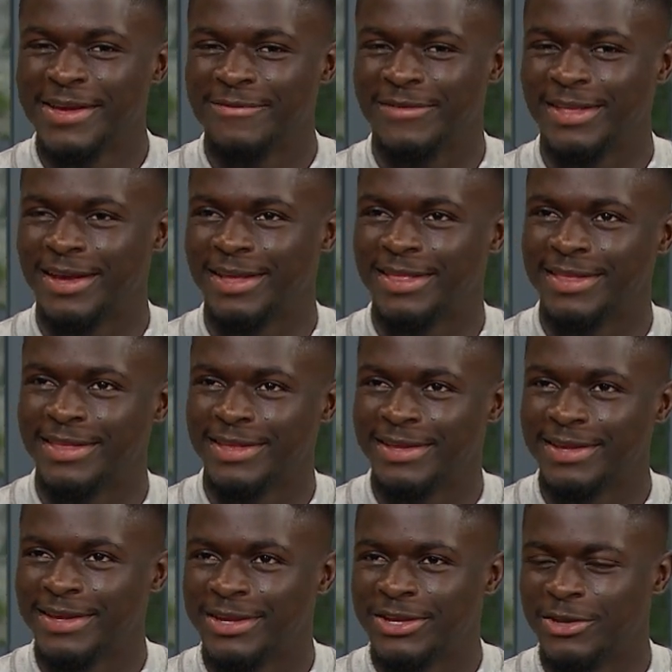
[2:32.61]
But then,
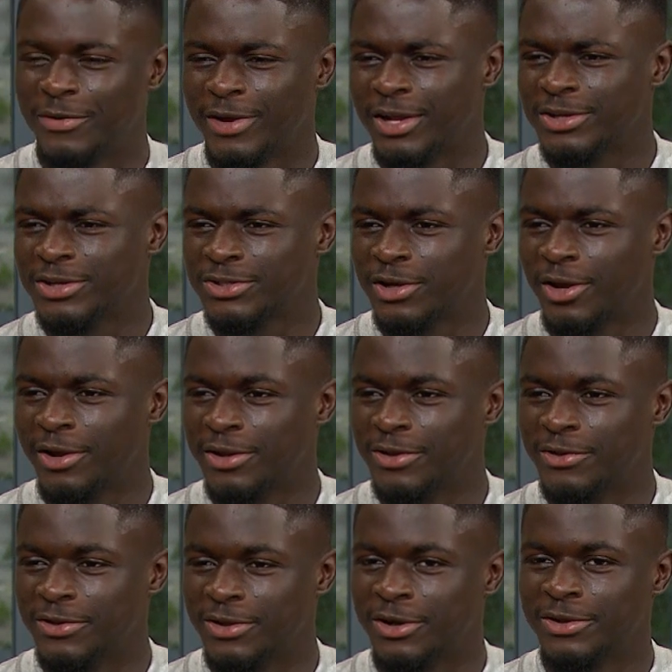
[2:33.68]
you know, we kind of just saw, you
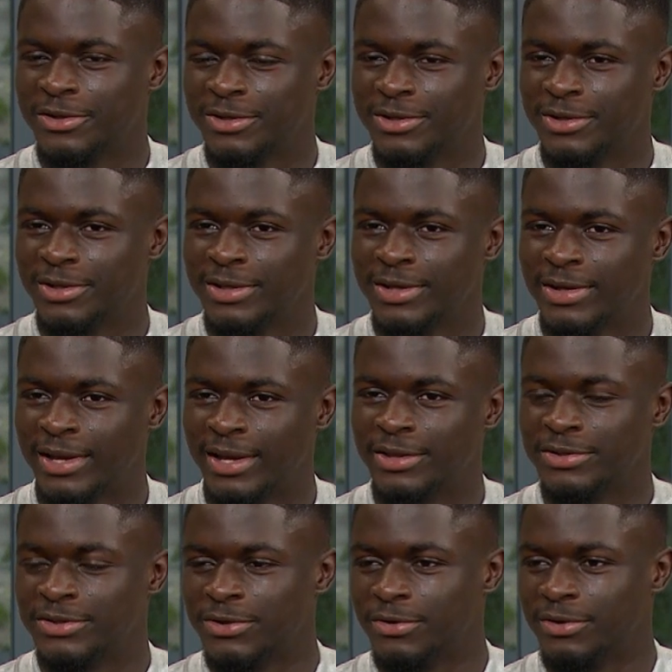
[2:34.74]
know, the 100 and
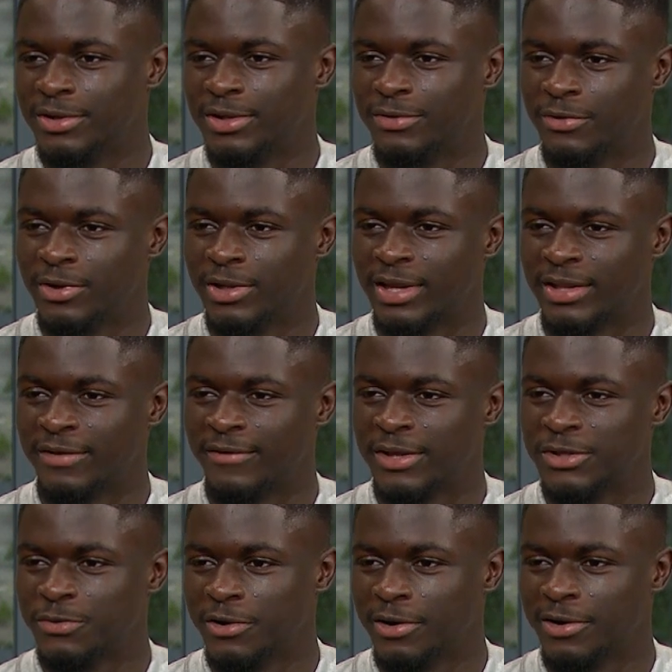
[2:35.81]
the 200 were, like, the
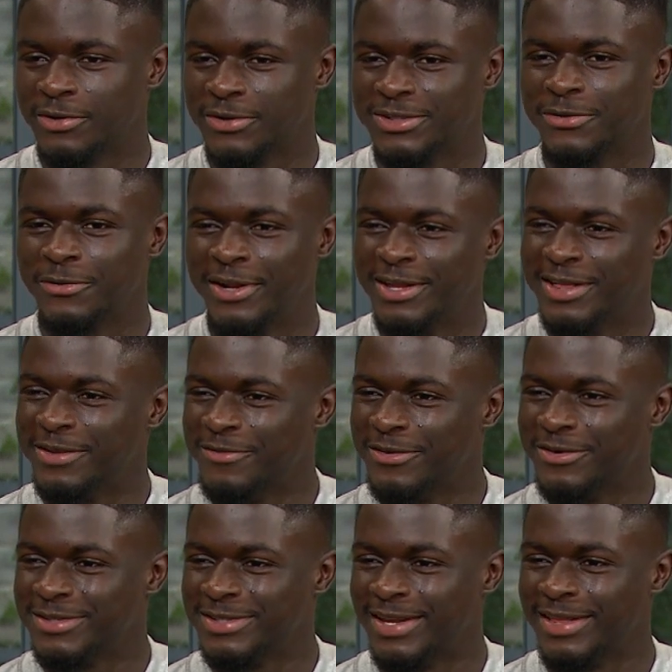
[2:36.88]
events where I was winning the
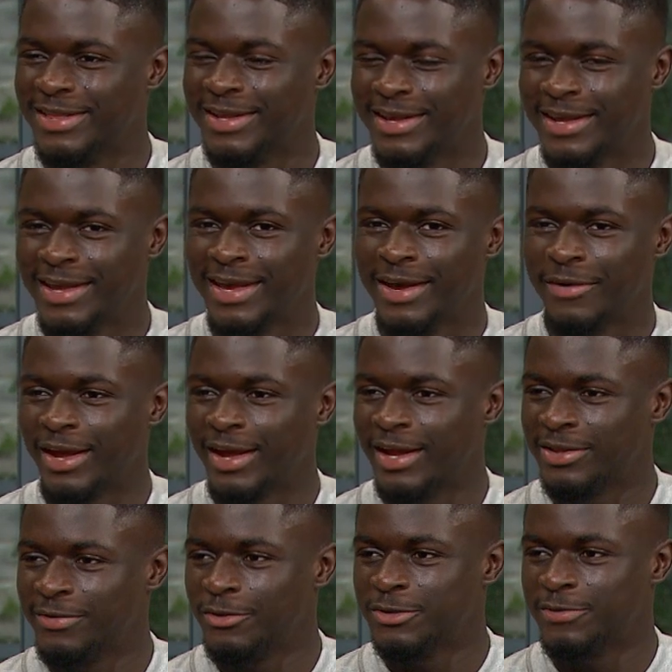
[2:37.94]
most, and we
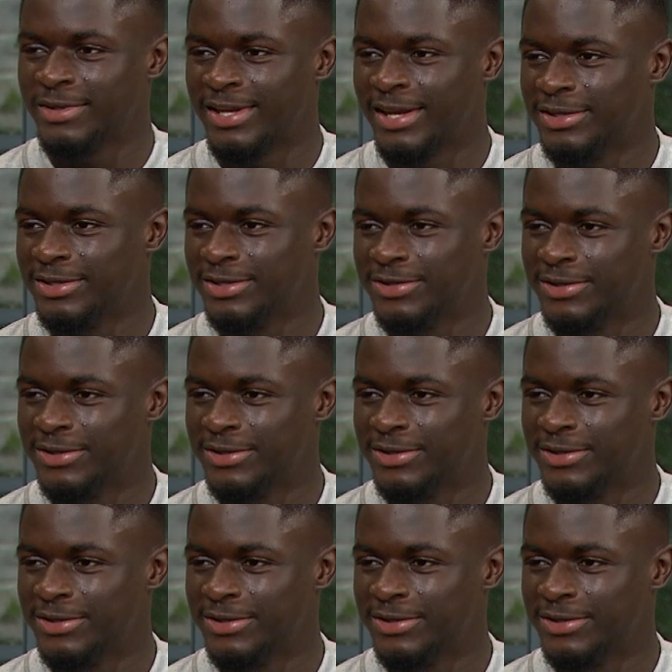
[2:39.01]
had the most potential.